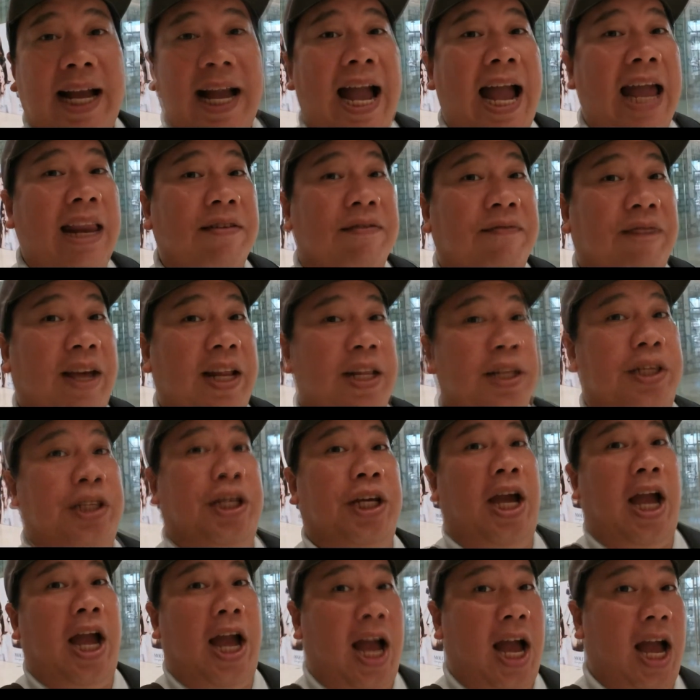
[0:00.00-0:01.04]

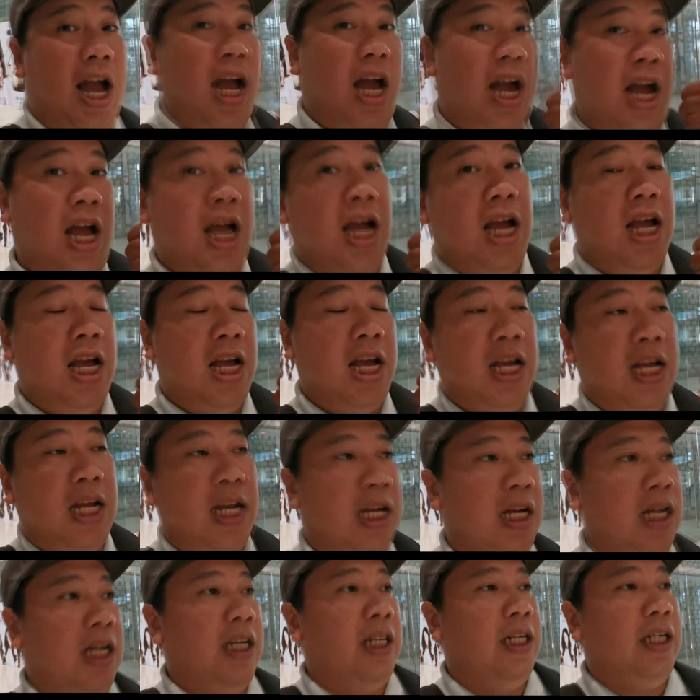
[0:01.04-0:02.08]
adventure.
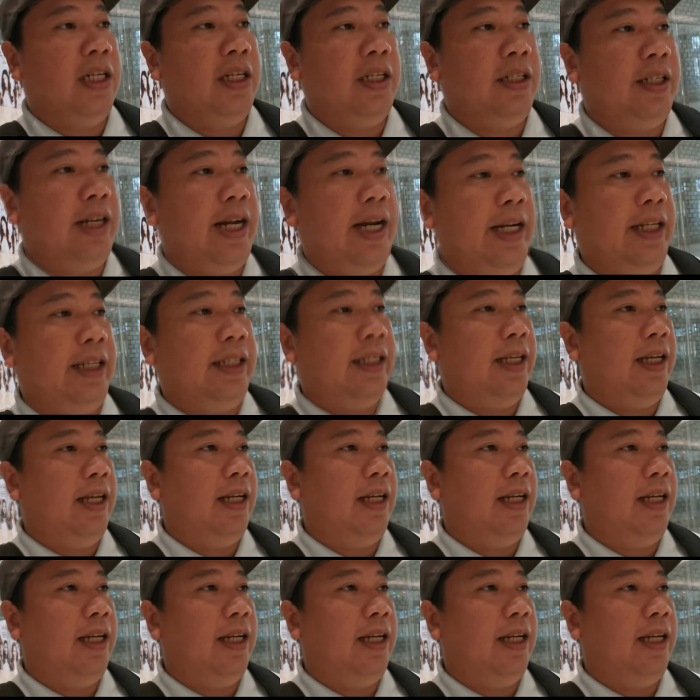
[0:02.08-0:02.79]
Alright.